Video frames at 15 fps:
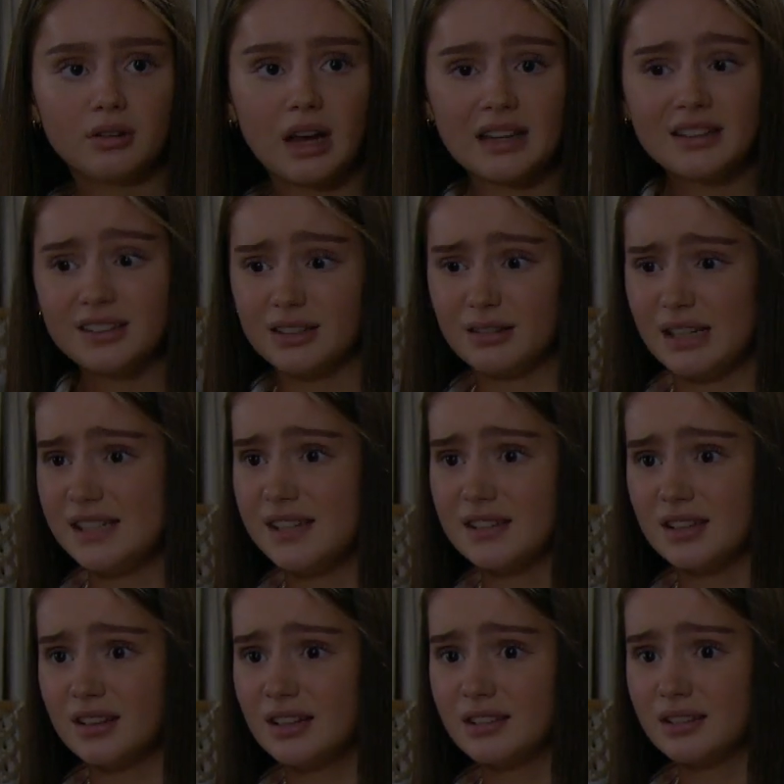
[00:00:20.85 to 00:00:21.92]
And he's a
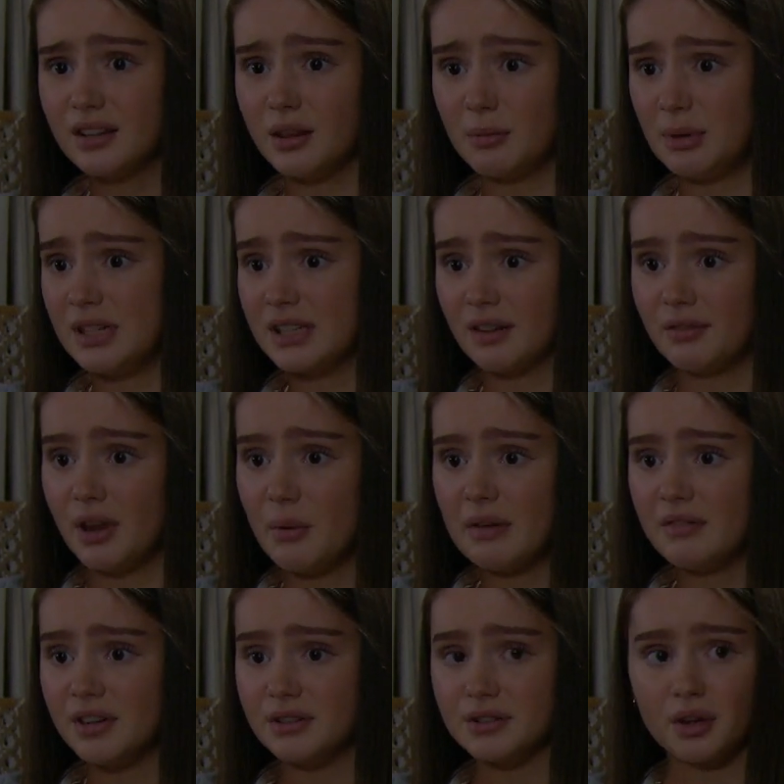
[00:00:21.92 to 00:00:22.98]
solicitor. The police have no
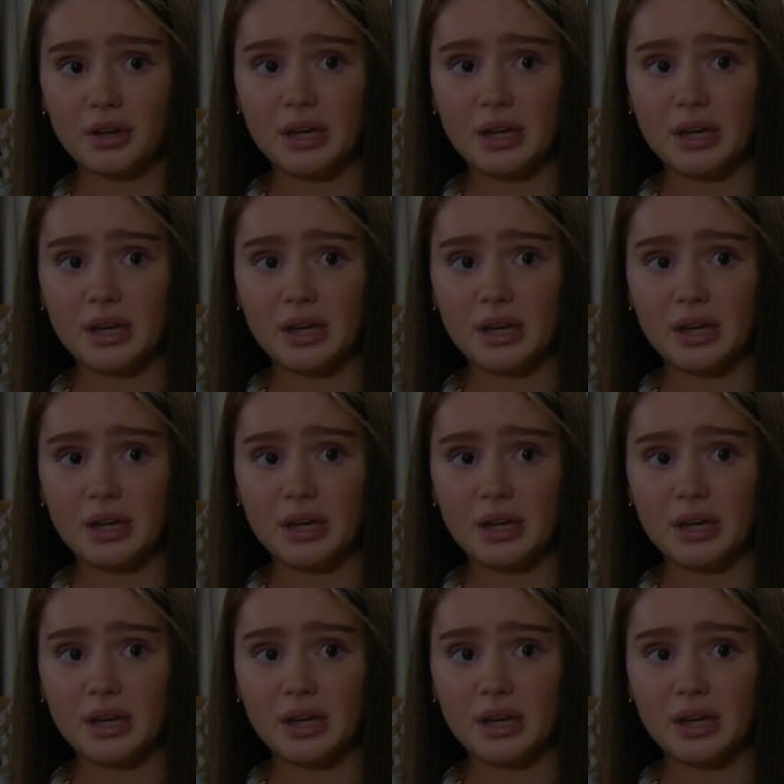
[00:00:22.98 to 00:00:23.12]
evidence on